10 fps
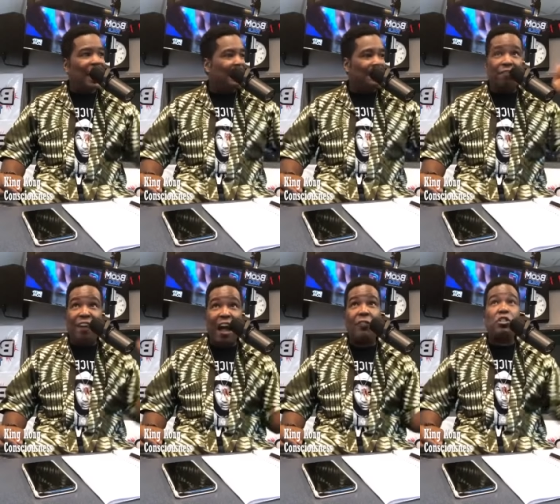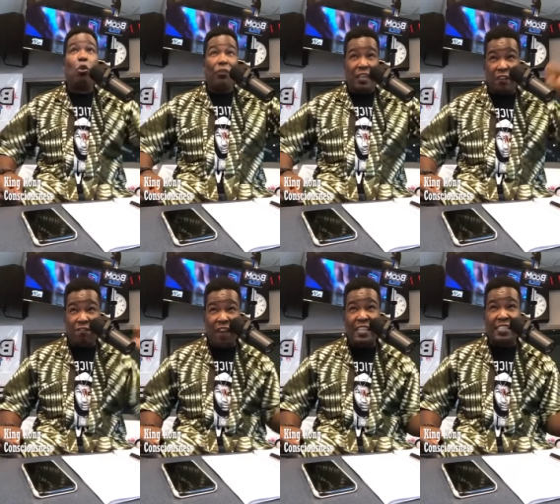that the virus or the
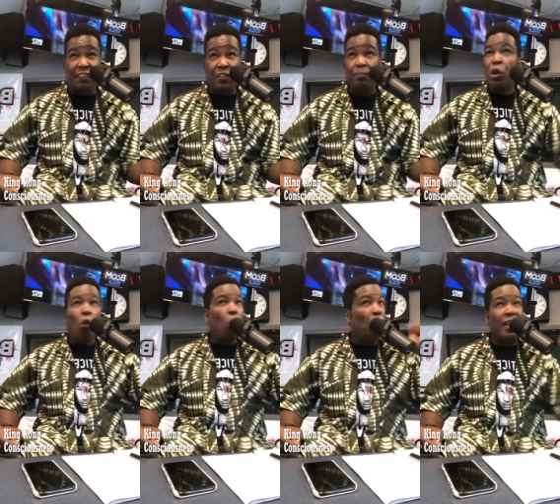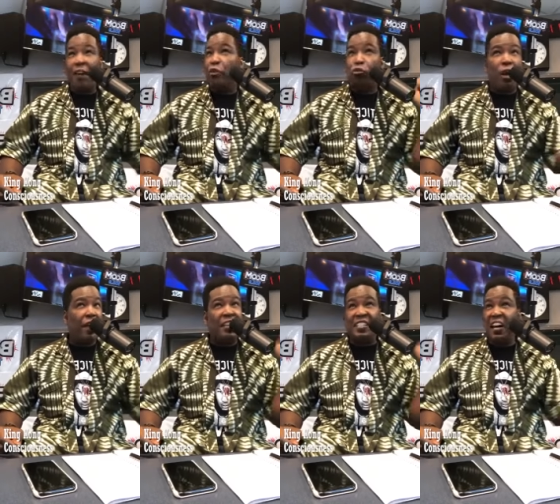effects of it will never
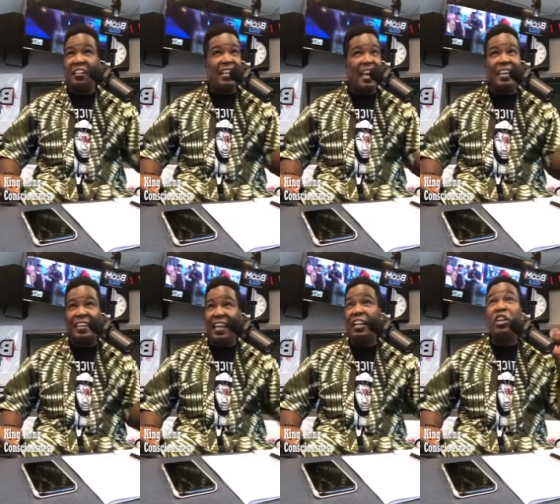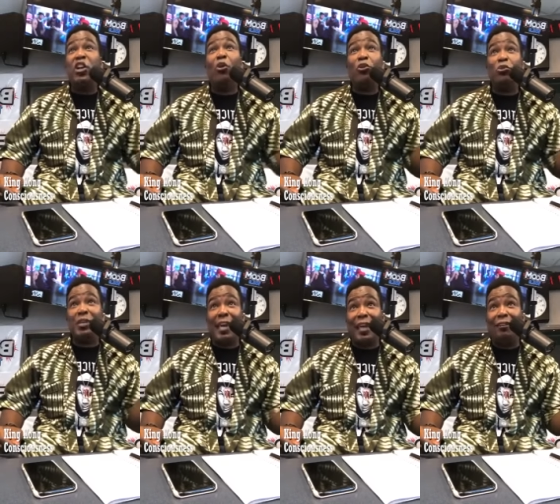rear its ugly head again? No, you
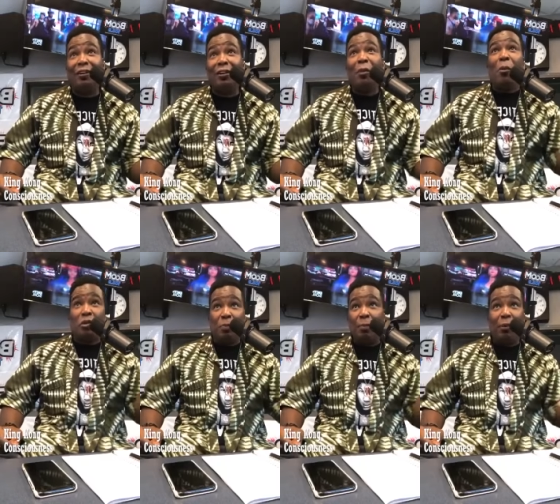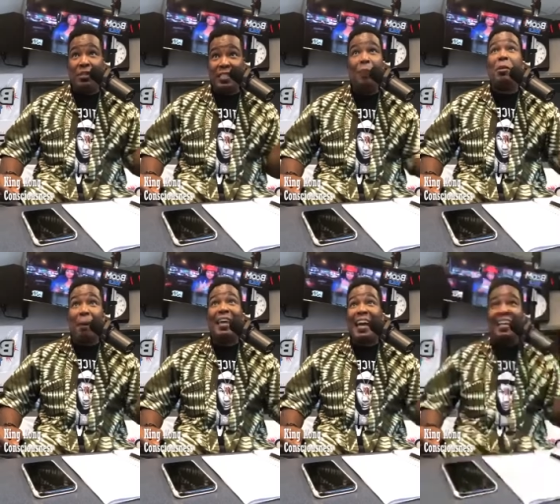can't. Most people will say we
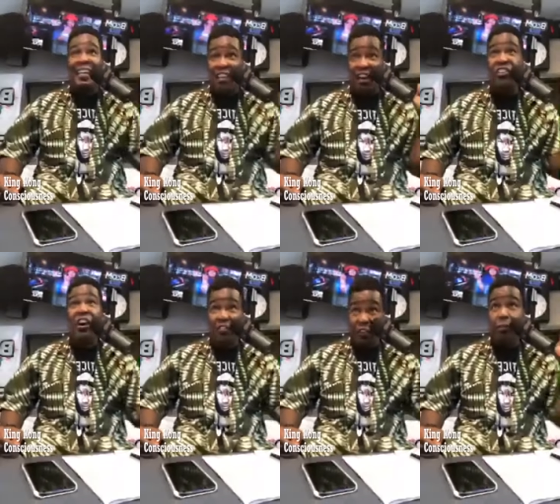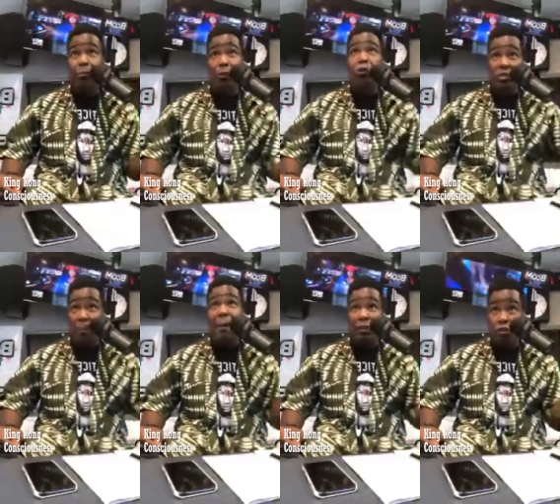might got to get another computer
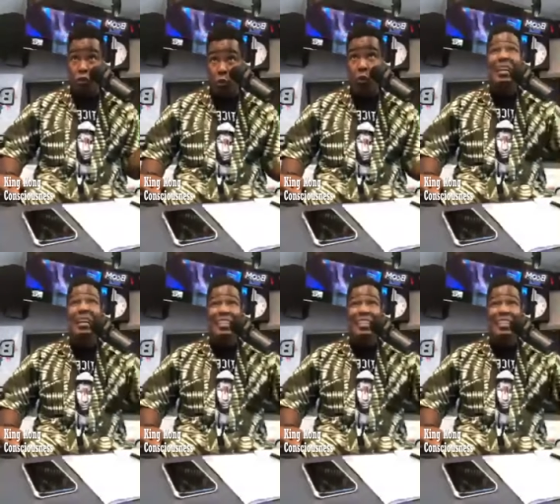to make sure